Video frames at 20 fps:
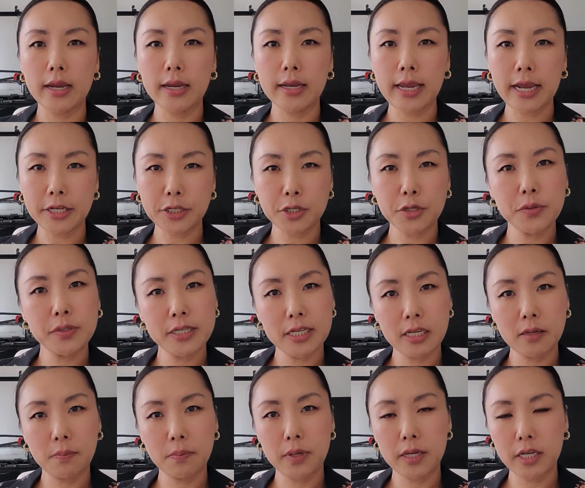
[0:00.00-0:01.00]
get too
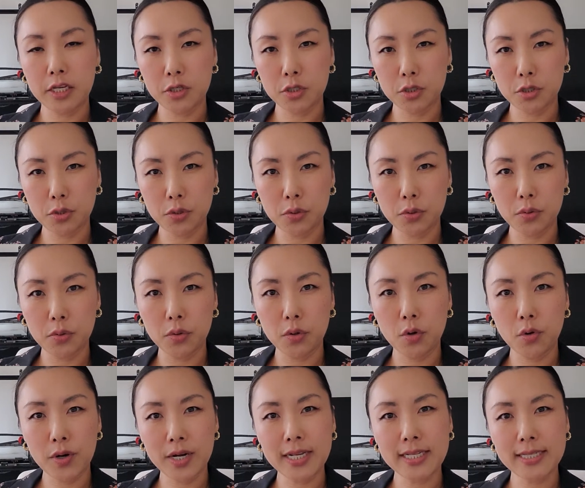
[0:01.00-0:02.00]
deep into
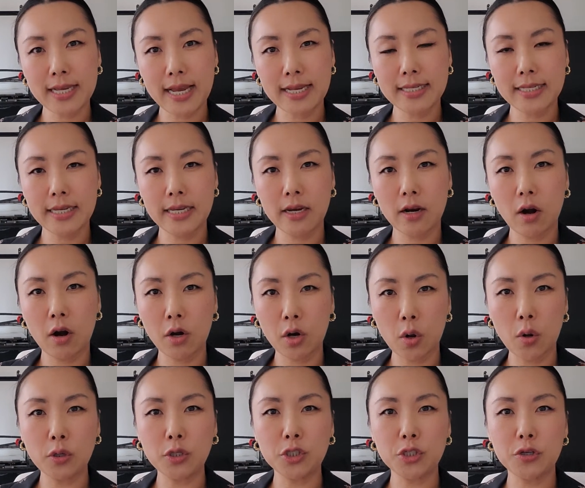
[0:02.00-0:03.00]
criticizing our
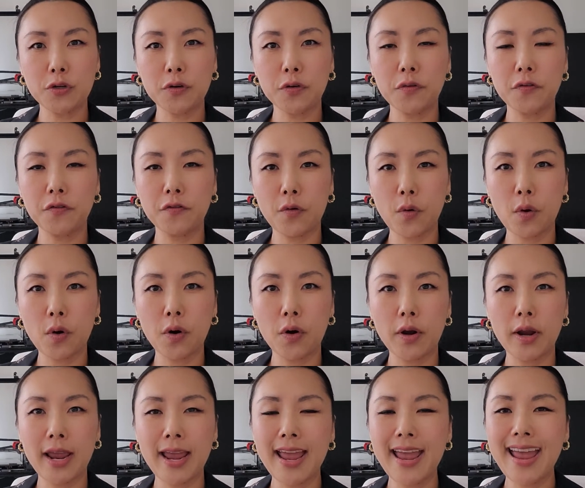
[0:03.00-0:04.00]
culture
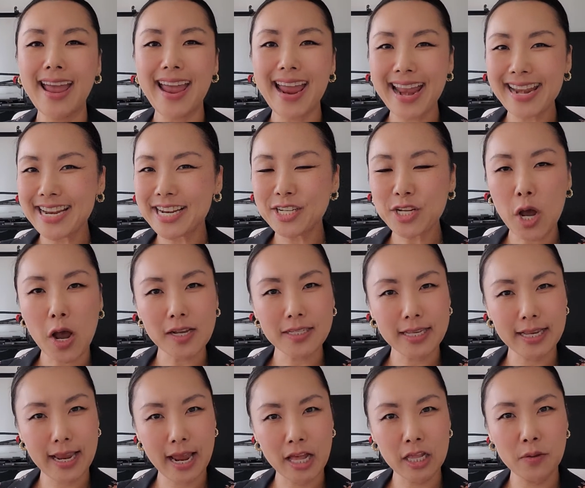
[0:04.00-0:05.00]
for any
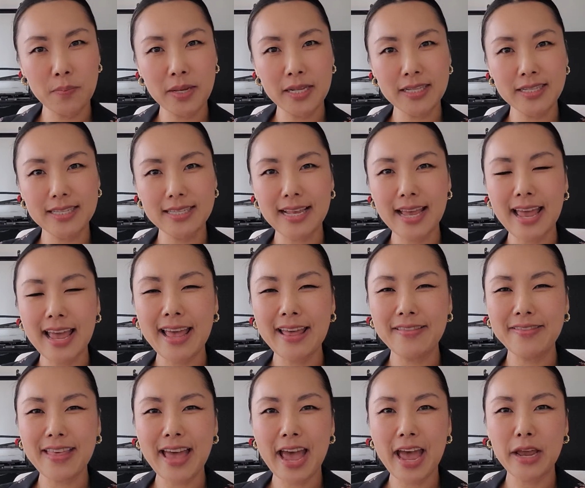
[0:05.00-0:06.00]
toxic elements
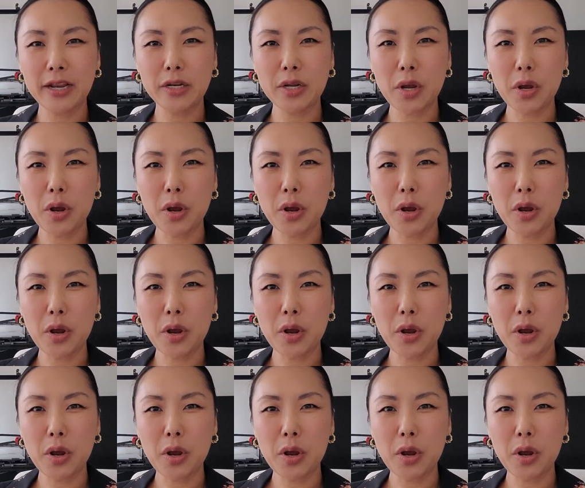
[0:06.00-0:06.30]
that